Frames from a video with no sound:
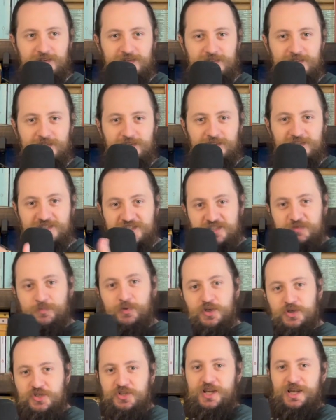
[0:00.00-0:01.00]
because it's a
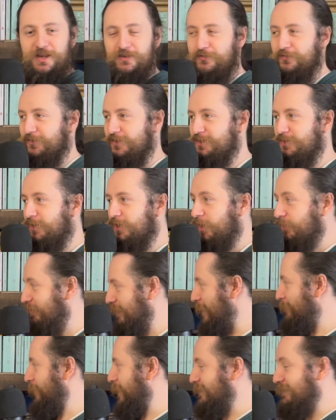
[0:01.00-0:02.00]
bookshelf, and you go,
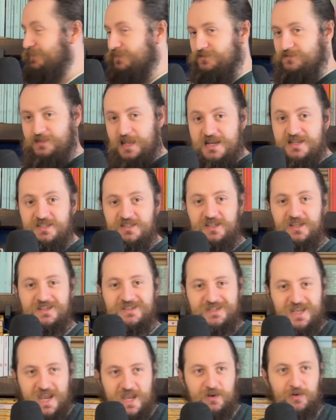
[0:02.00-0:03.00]
yep, that is a
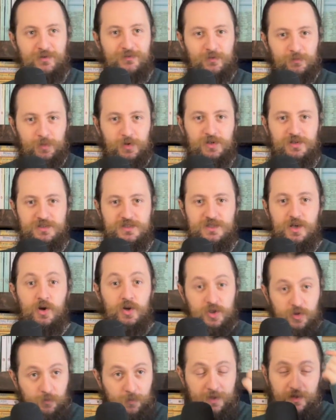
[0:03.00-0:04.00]
container for books. Oh,
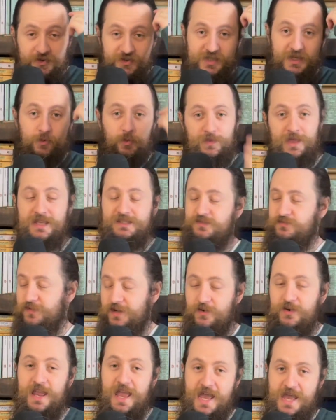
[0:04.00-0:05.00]
you built it, well, that's
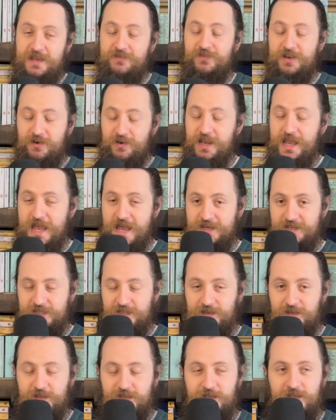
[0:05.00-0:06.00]
very
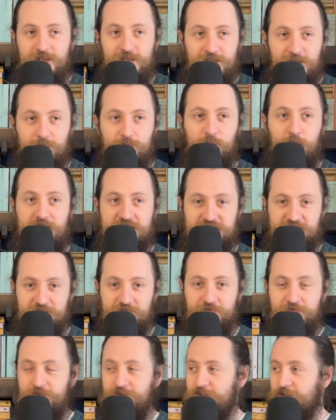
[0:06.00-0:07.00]
handy,
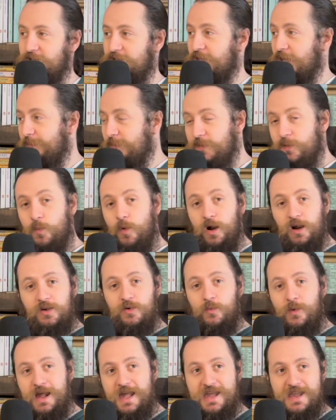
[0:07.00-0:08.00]
impressive, and then they walk
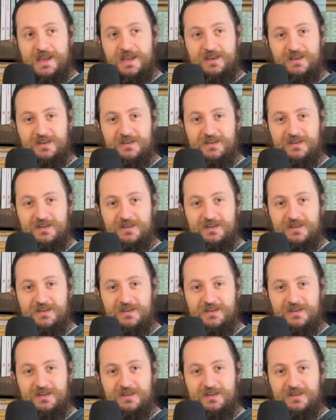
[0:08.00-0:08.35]
away,